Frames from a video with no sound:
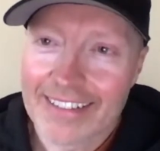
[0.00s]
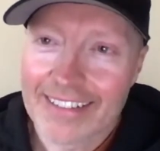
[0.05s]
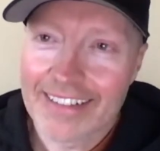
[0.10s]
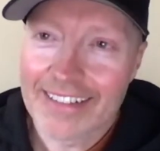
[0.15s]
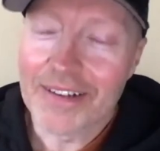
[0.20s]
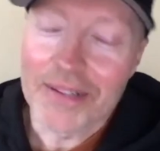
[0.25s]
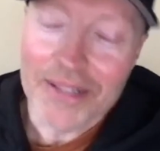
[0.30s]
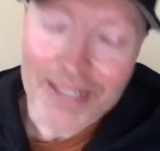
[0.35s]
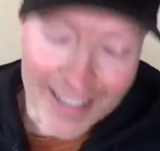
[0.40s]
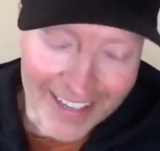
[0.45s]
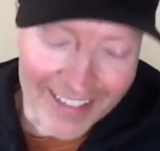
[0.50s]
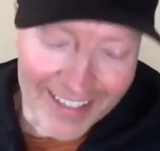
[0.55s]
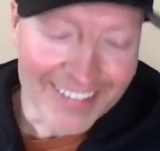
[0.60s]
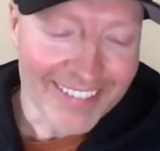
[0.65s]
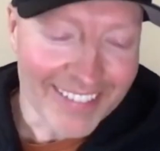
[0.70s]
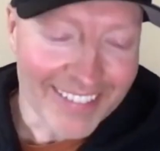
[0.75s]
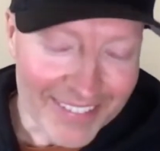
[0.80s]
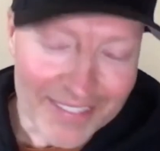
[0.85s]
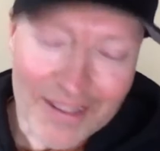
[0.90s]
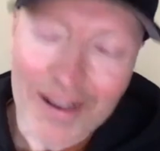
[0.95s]
Okay.
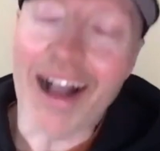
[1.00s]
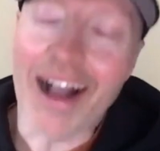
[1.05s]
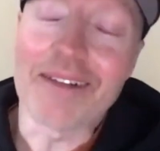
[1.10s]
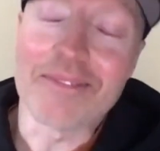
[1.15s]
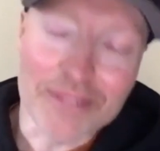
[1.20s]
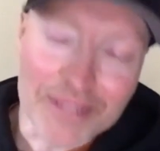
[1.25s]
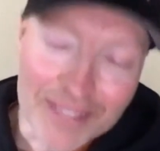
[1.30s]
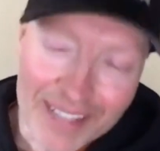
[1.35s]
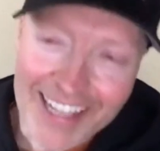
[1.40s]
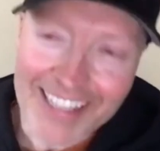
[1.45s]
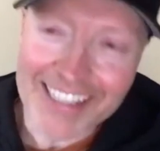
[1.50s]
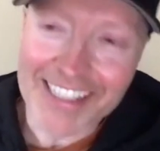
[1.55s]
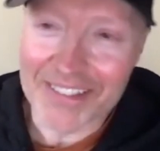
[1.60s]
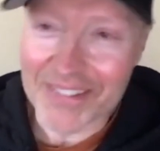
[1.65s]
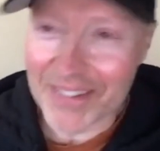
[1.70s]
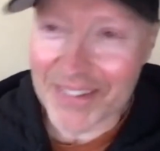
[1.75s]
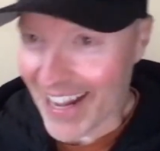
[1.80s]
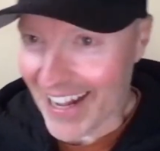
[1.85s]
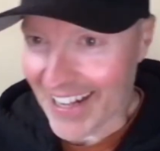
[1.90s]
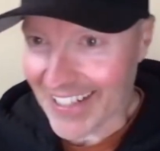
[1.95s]
I'm glad
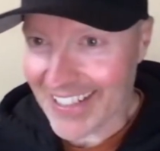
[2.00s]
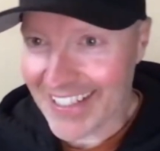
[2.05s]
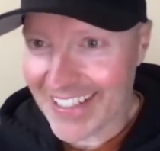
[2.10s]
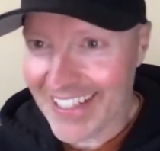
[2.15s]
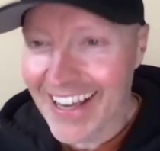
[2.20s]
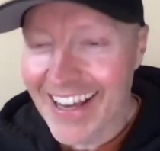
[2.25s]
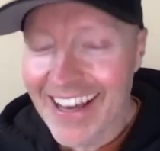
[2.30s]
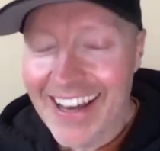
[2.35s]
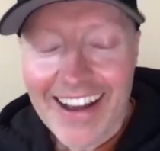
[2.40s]
you asked.